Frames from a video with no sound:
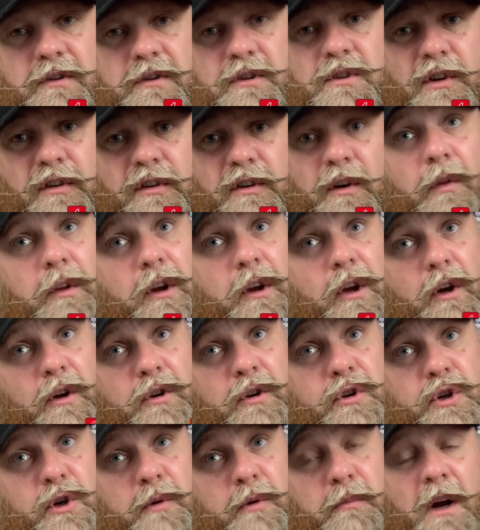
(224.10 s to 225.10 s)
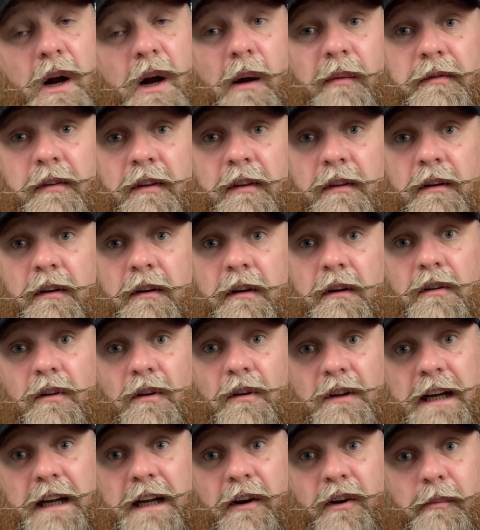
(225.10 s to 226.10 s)
Just so YouTube gods
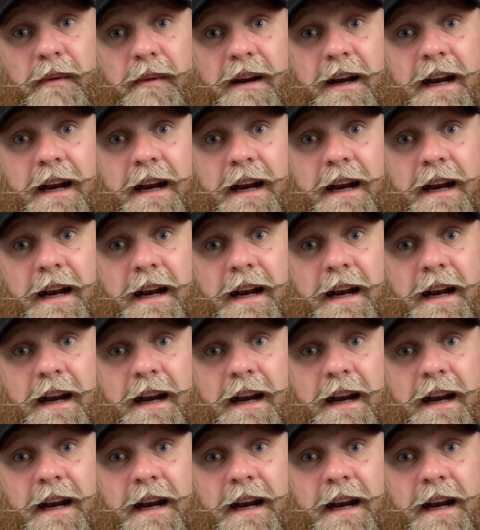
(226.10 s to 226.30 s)
look down on it